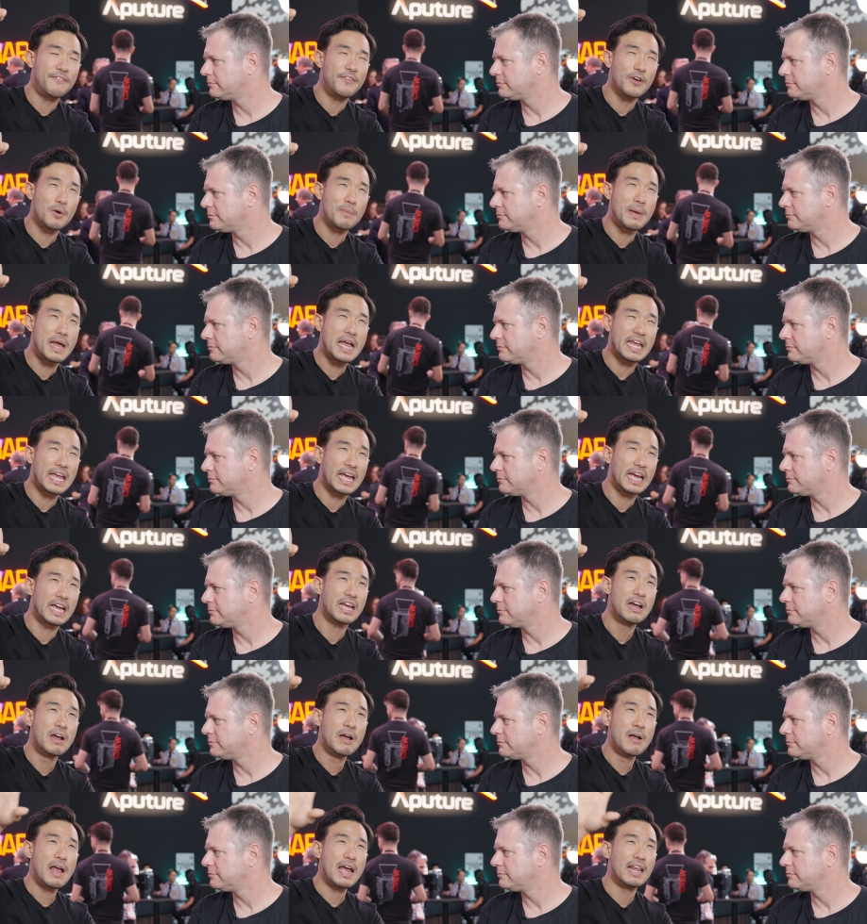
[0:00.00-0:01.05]
Speaker 1: of filmmaking
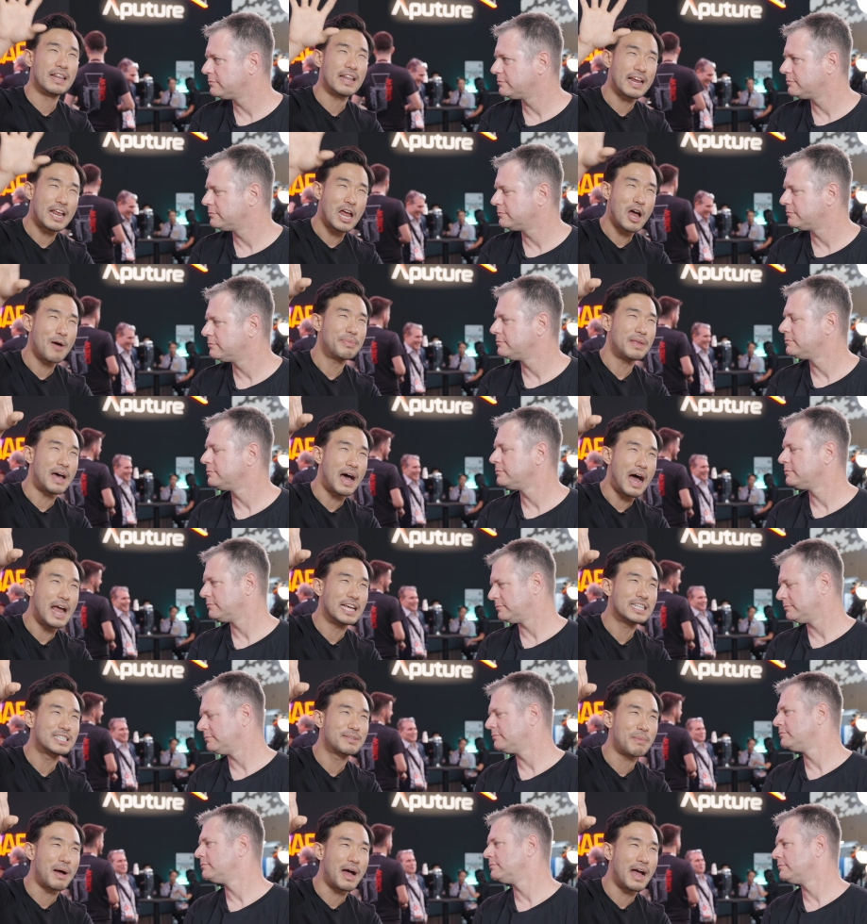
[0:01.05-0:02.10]
and like help the
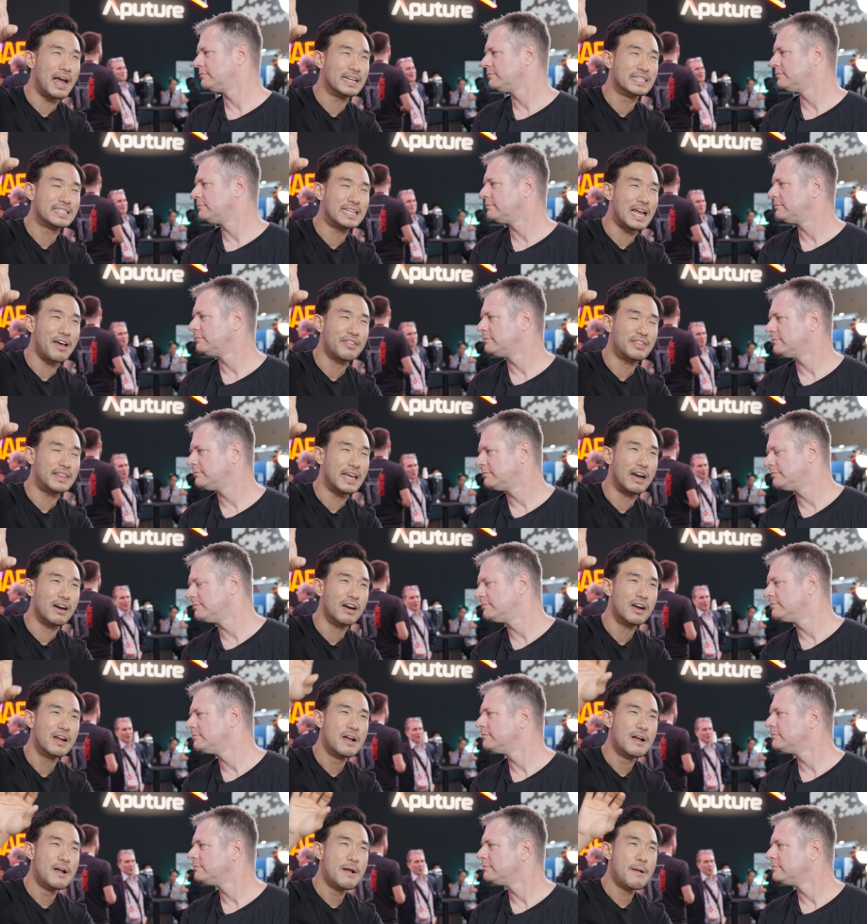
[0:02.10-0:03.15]
highest minds out there?
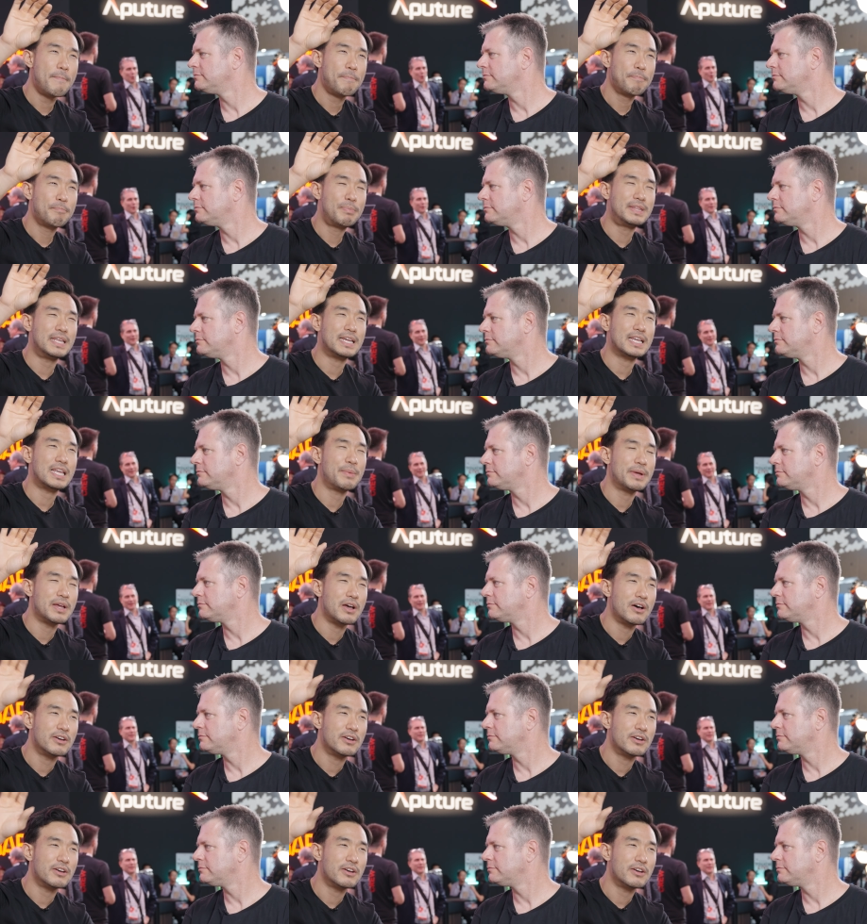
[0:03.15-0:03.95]
But then can we